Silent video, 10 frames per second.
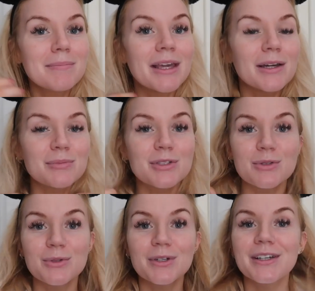the makeup
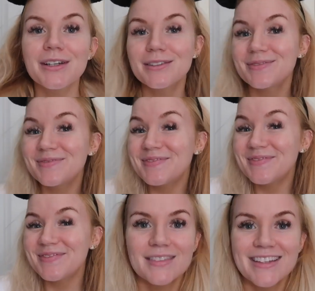tutorial.
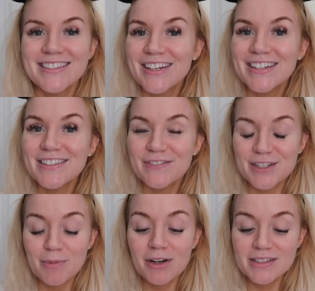So guys, the
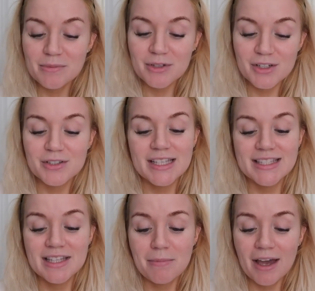first product I'm going to use
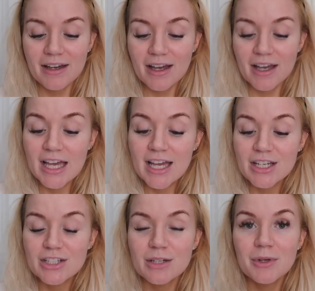is the Becca
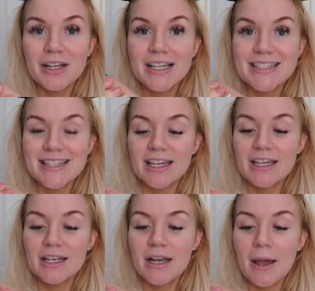Shimmering
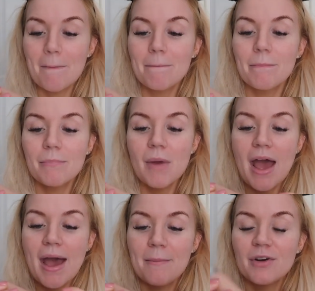Skin
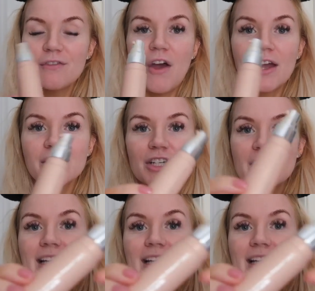Perfector